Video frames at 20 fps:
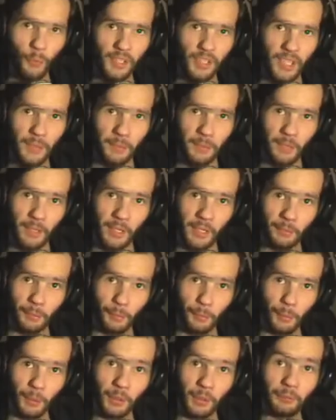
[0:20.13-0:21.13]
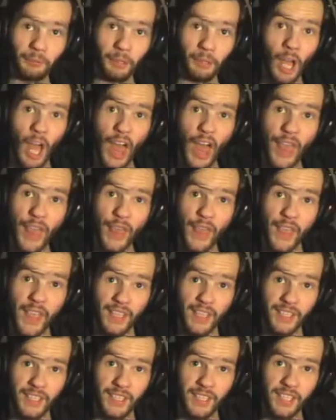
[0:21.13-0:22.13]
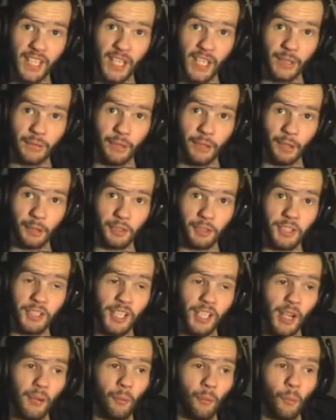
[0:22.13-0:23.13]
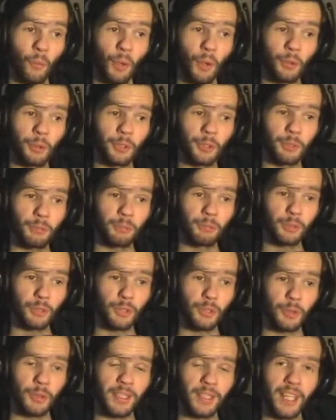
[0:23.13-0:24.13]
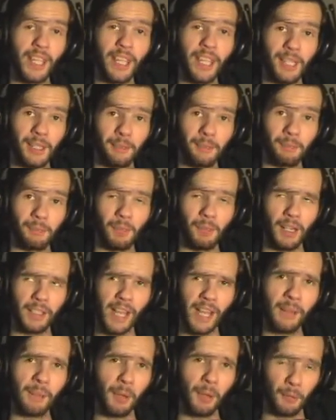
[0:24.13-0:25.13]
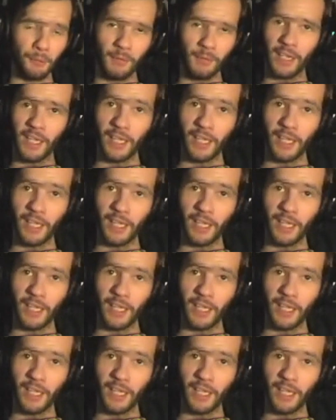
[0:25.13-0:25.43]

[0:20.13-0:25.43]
What's happening, everyone? This is Veltz, and welcome to a game, a demo